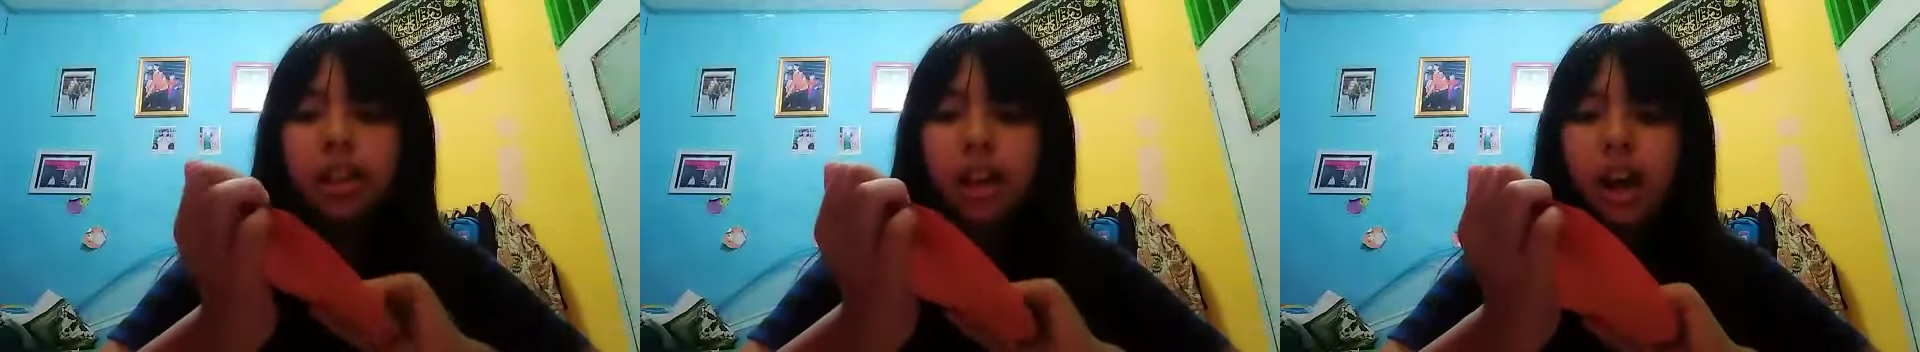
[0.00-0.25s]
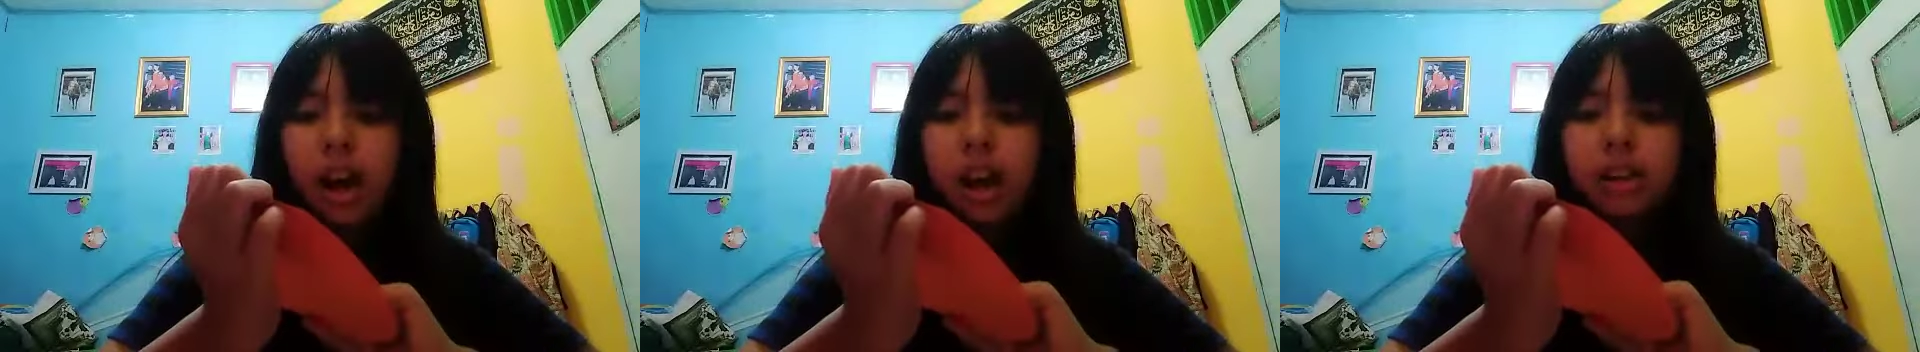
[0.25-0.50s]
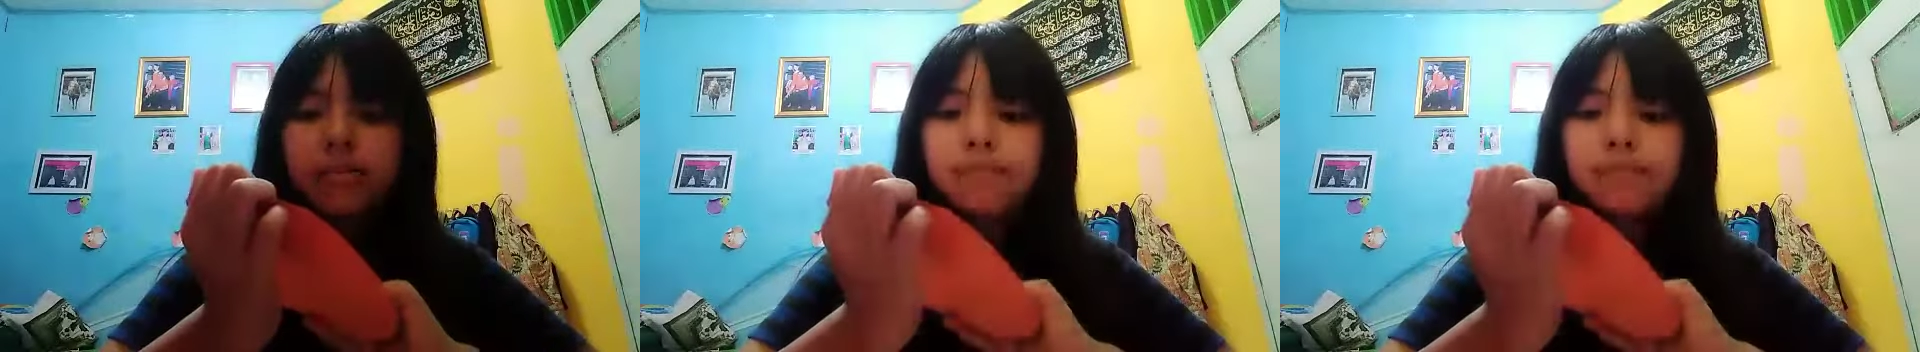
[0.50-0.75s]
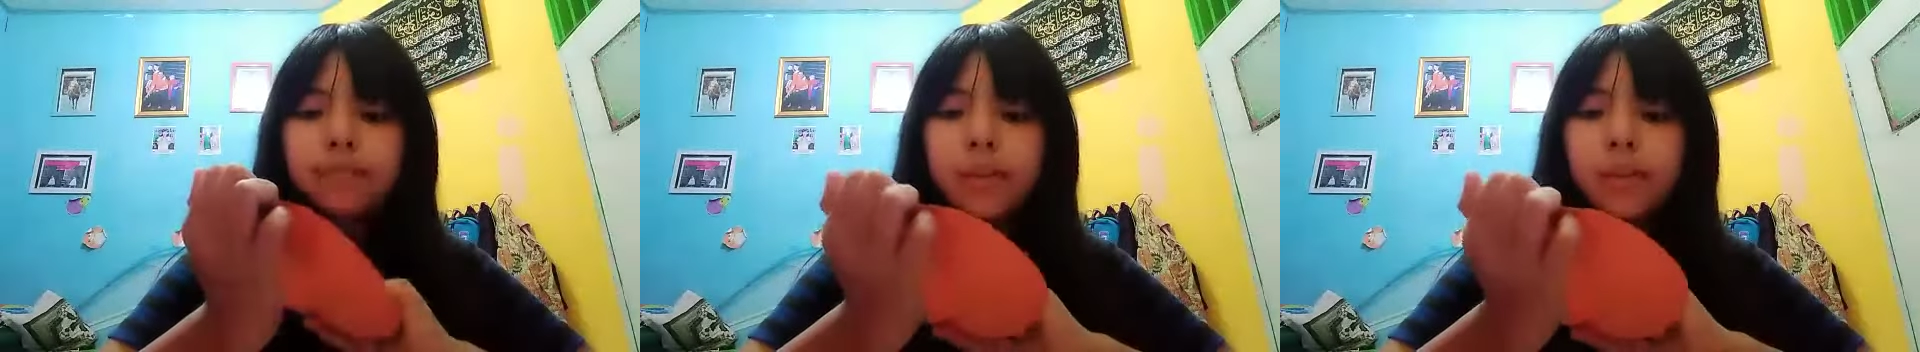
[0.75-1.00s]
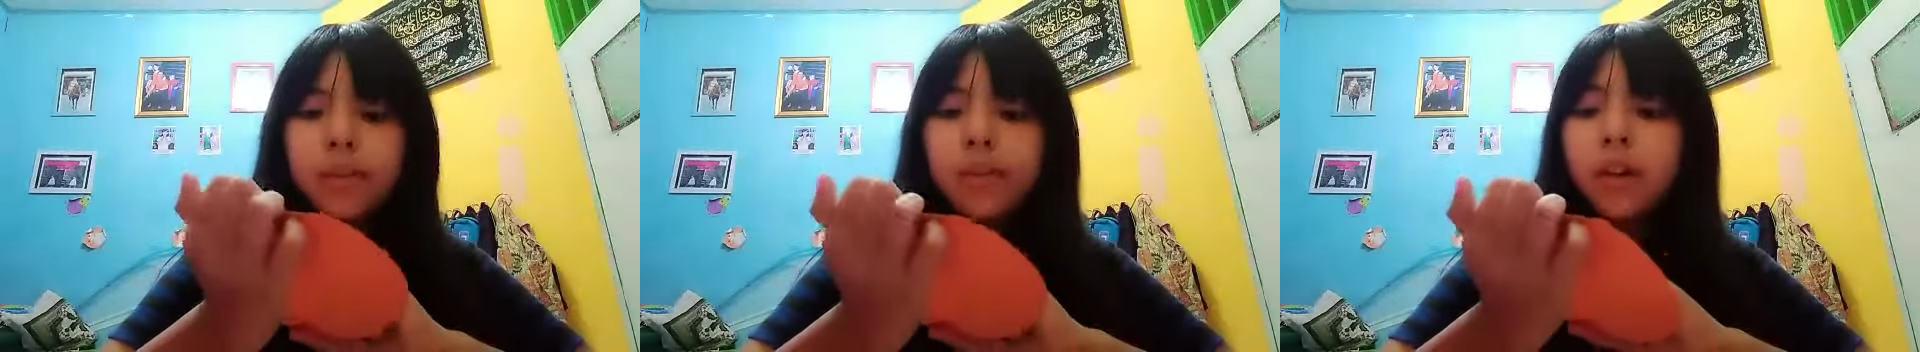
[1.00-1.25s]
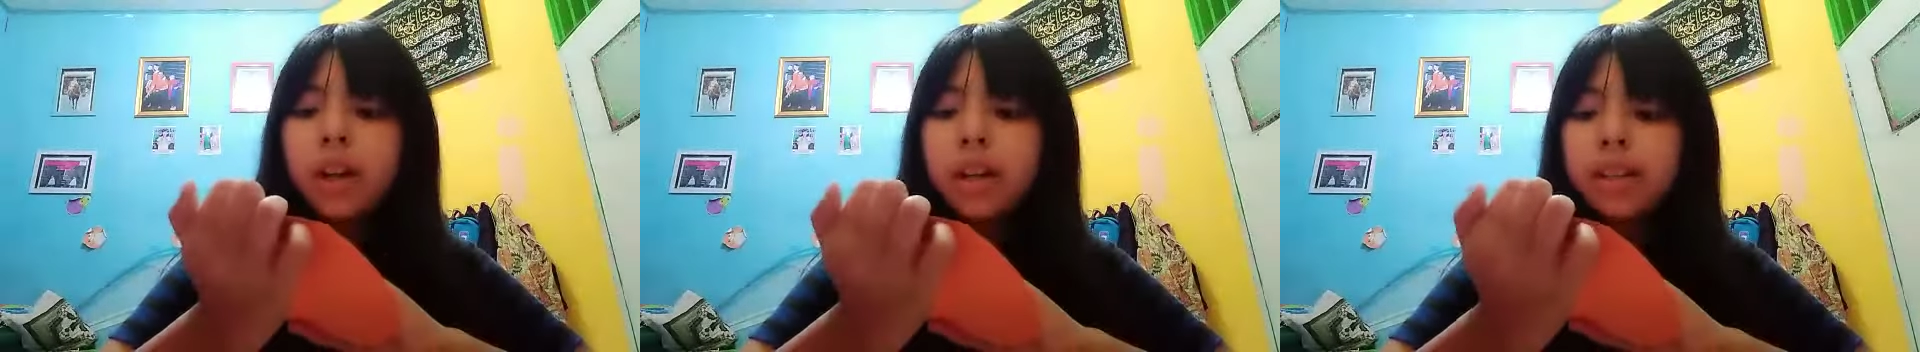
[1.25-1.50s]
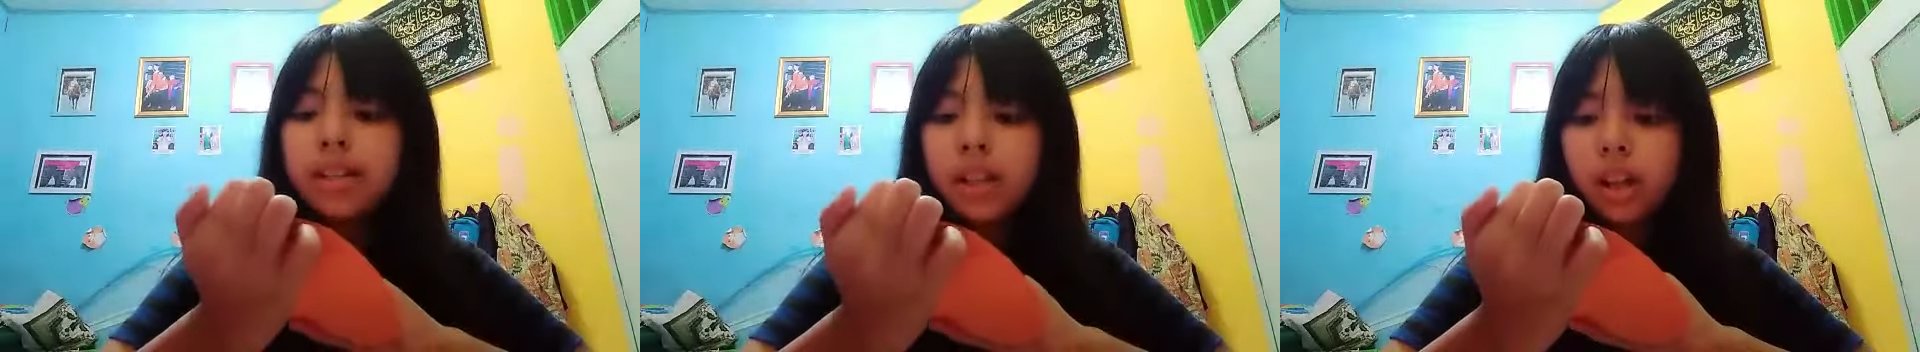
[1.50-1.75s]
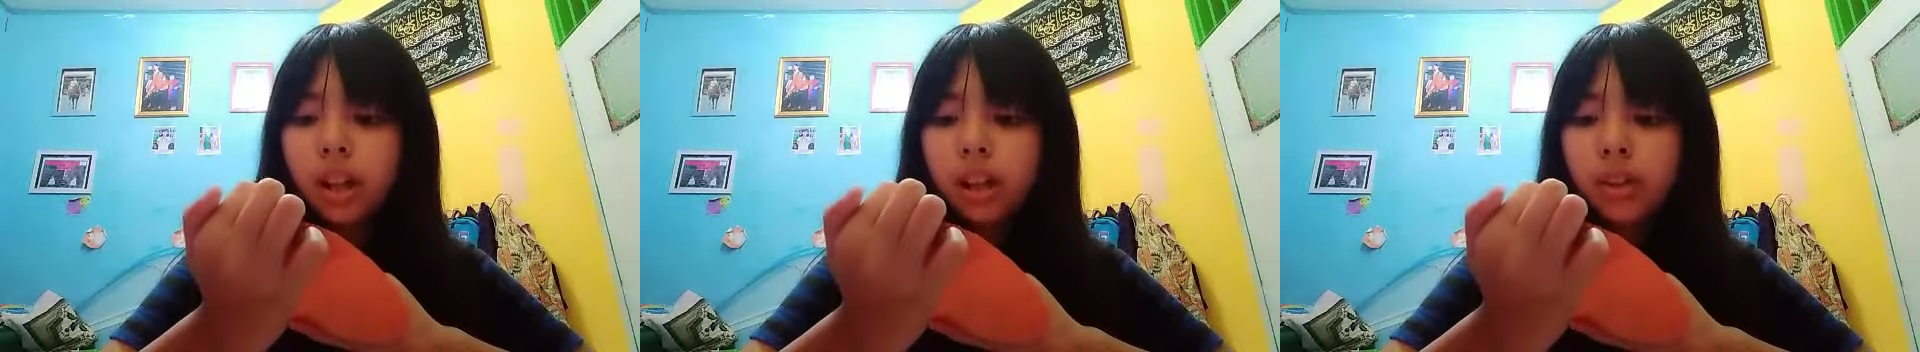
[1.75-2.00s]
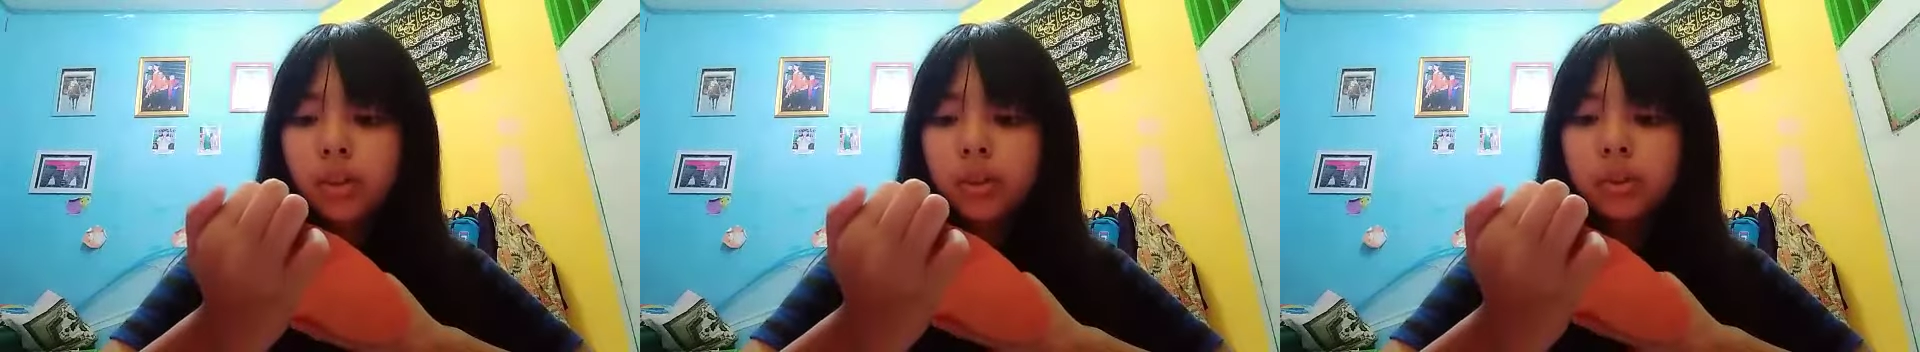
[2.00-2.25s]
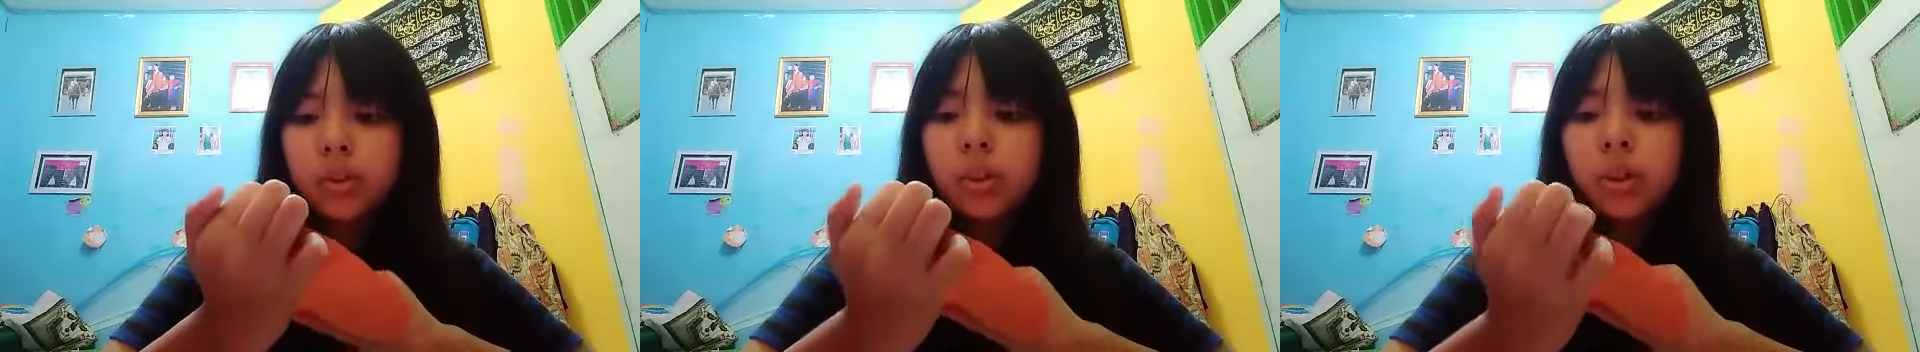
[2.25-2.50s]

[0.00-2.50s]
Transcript: yeah, before I tell you